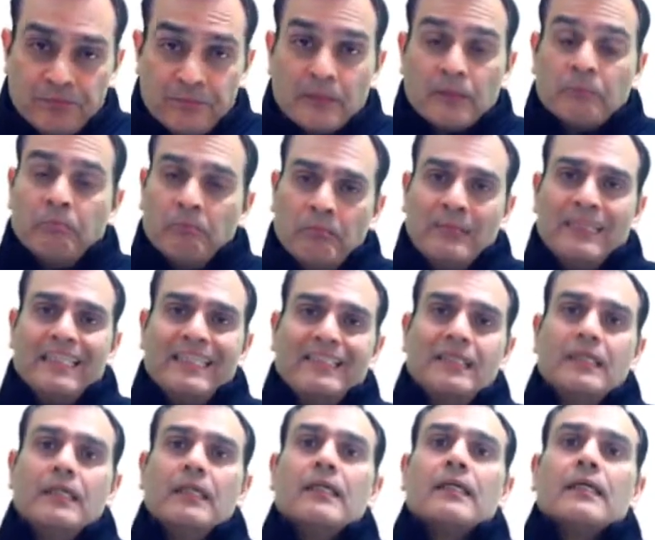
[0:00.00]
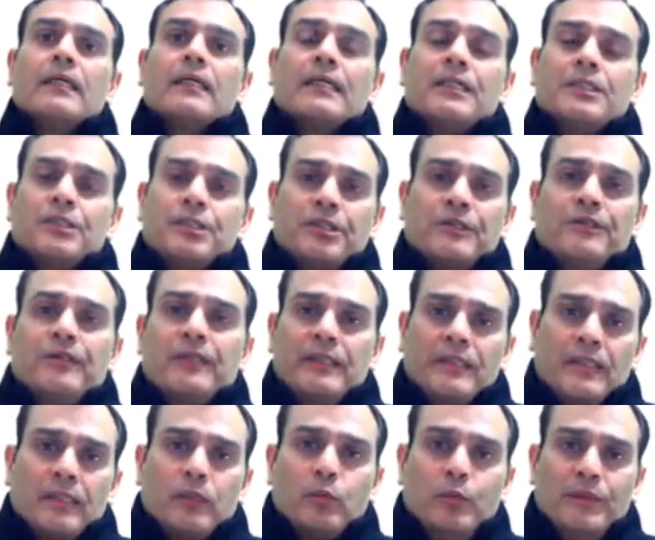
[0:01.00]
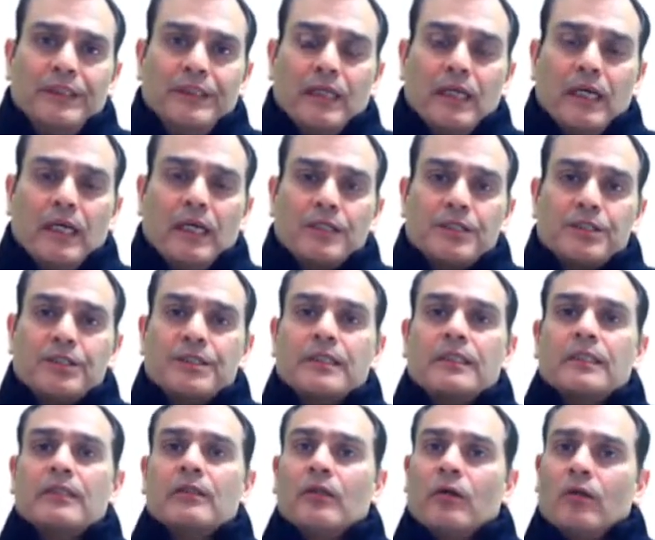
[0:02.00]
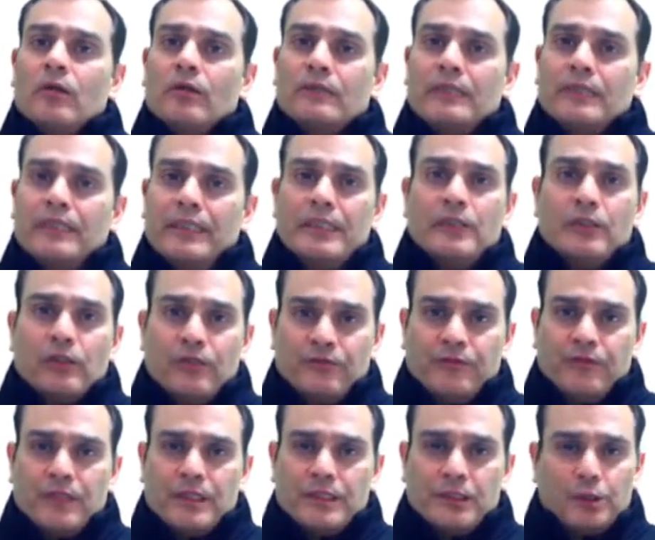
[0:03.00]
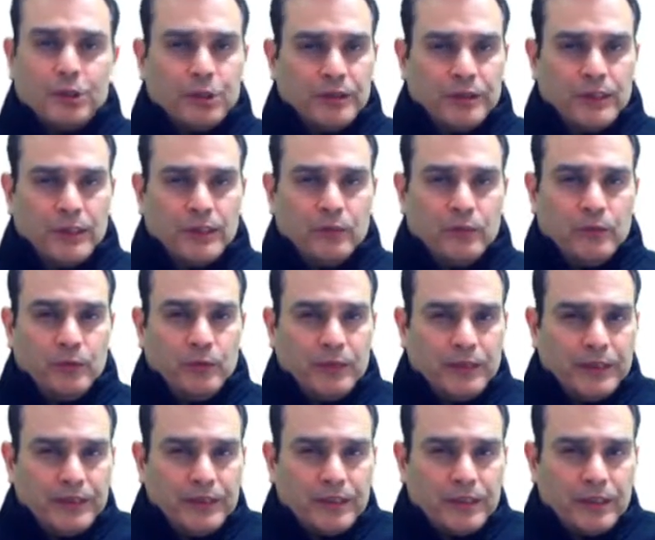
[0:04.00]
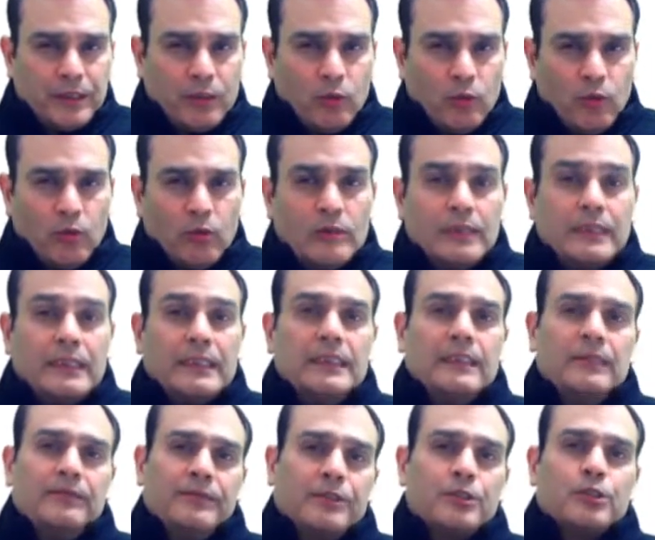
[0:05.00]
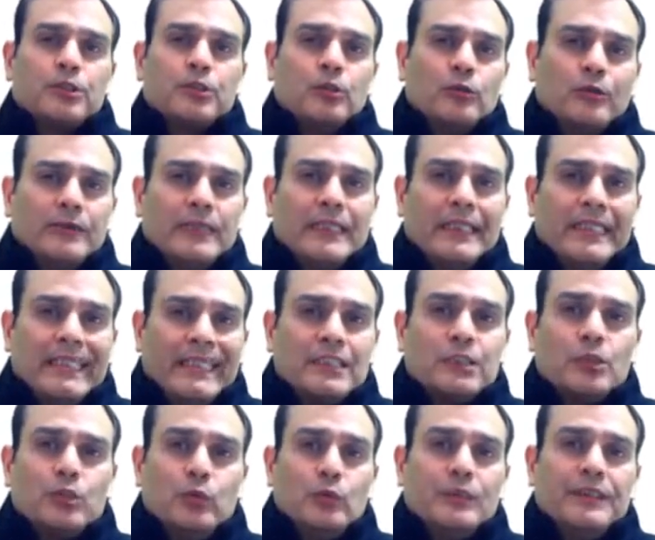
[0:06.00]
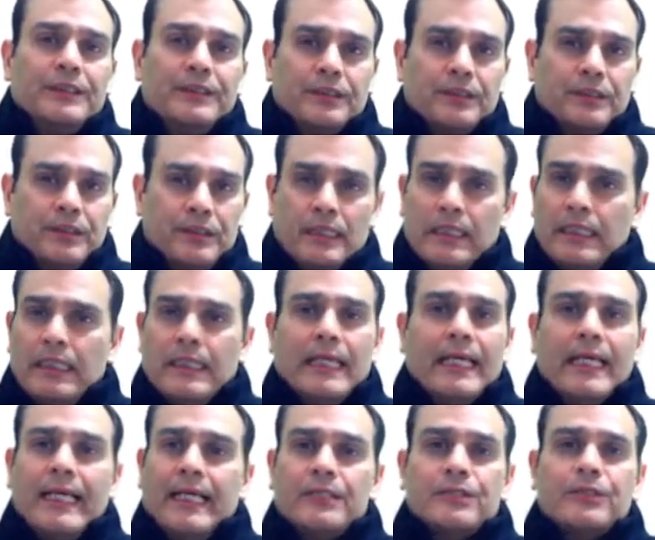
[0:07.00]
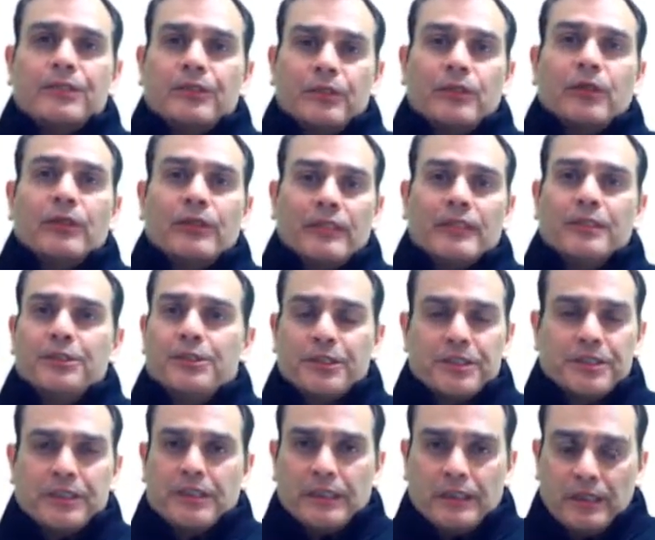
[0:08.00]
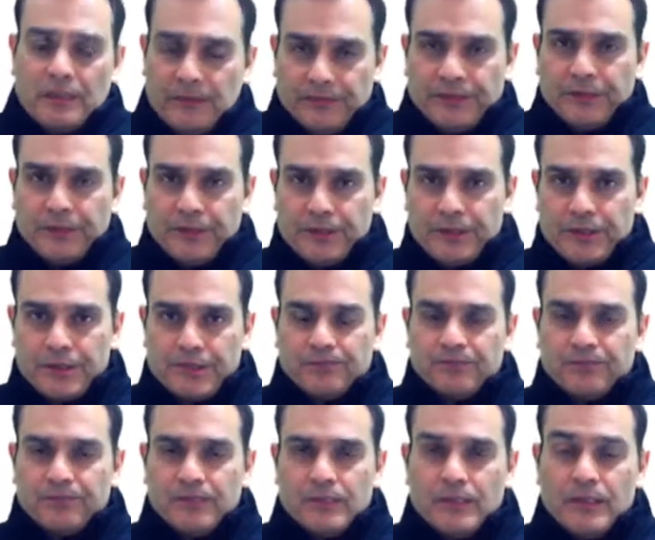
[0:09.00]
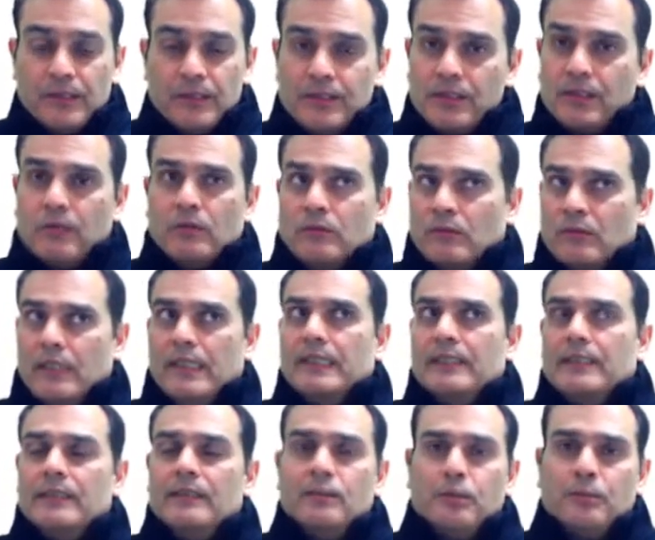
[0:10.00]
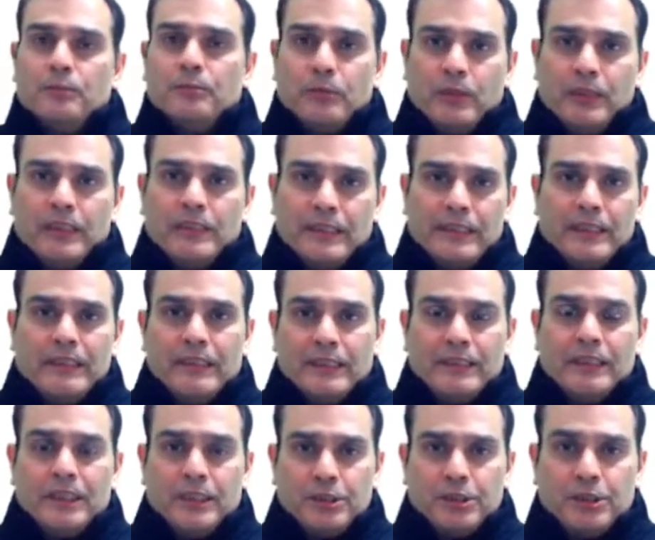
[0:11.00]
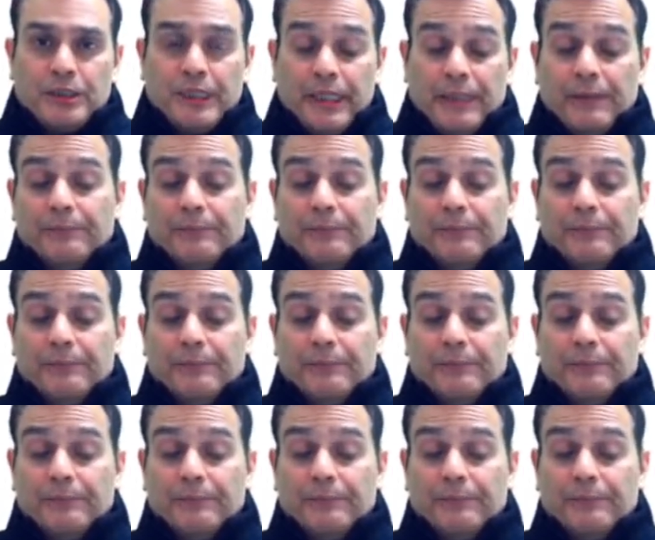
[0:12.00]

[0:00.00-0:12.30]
made considering that we are sitting on the date of transition and we're going to consider all the events over the next 2 years as non-adjusting events. So I think to put it in a nutshell,